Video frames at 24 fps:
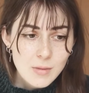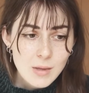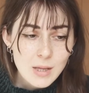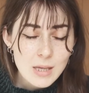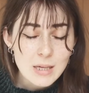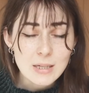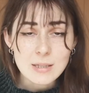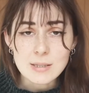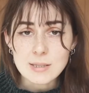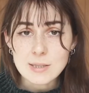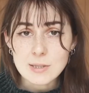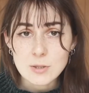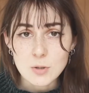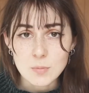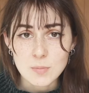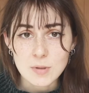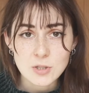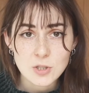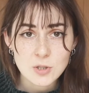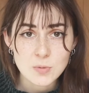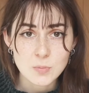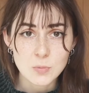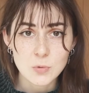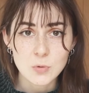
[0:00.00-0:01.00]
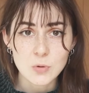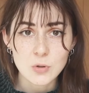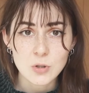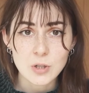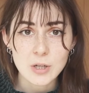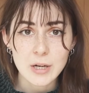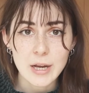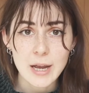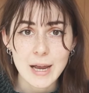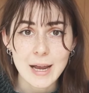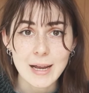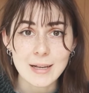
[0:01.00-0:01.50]
it's so much
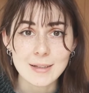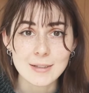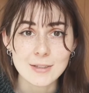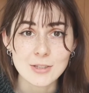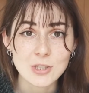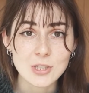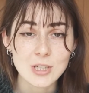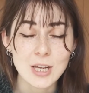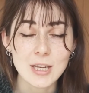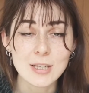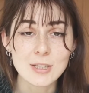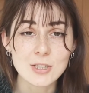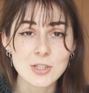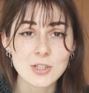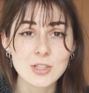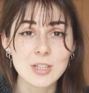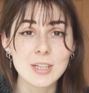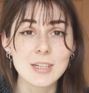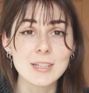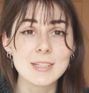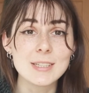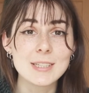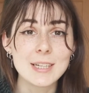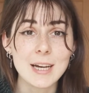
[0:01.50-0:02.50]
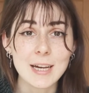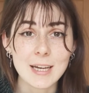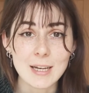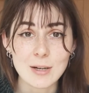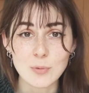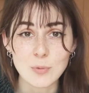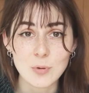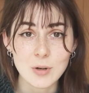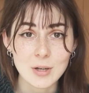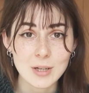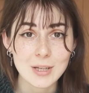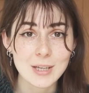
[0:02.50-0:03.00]
more, and it changed the entire
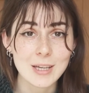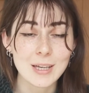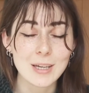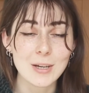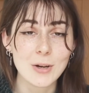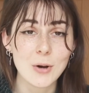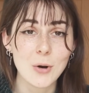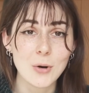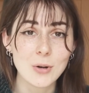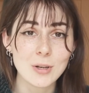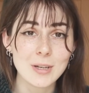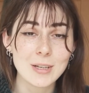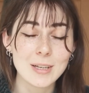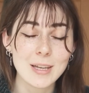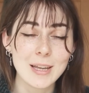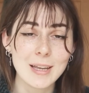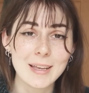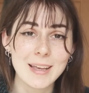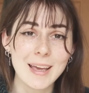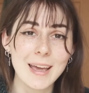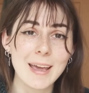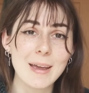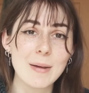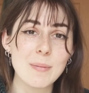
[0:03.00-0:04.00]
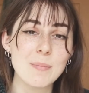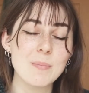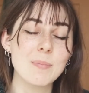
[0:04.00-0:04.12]
working holiday game,